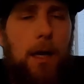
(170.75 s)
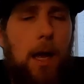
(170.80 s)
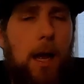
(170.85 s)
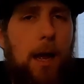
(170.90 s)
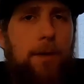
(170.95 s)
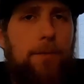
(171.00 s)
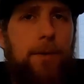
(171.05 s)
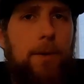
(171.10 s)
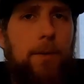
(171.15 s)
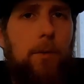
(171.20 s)

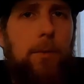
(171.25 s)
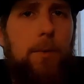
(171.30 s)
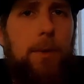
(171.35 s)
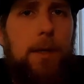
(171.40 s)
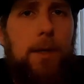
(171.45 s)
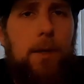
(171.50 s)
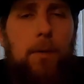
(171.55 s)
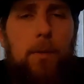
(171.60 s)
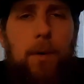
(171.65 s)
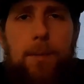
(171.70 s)
Everything will
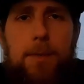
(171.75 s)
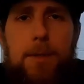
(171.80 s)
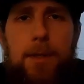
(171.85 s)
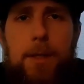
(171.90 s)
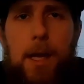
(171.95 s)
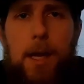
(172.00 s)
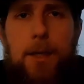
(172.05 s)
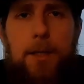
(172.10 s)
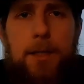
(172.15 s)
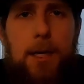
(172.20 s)
be wrapped in
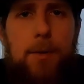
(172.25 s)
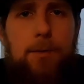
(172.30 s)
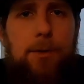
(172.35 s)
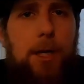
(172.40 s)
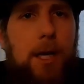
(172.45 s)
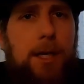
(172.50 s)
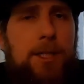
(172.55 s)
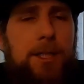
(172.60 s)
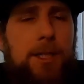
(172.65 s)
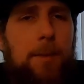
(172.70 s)
that to keep
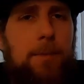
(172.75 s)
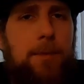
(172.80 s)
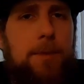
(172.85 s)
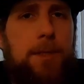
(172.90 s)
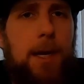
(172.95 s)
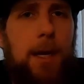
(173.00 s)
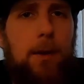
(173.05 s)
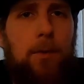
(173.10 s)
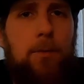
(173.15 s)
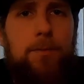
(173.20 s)
charge temps
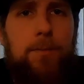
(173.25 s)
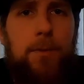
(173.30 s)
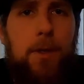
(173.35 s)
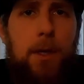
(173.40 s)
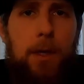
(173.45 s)
down.